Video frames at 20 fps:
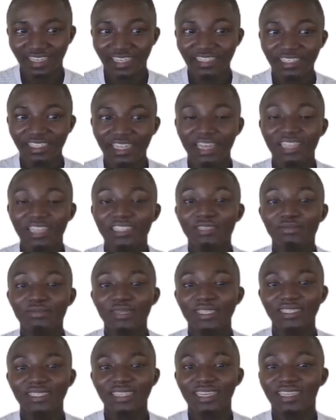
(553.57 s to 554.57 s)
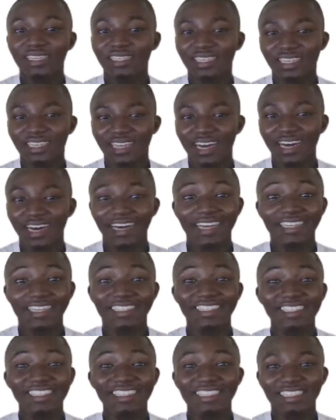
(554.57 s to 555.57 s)
it's a little bit technical
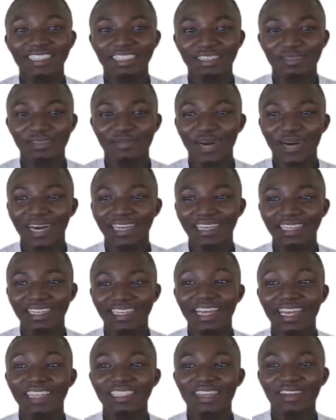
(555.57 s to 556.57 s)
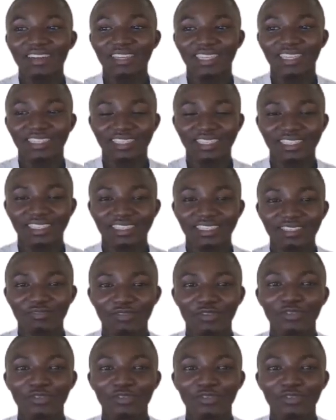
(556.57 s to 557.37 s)
and detailed, but that's how it is.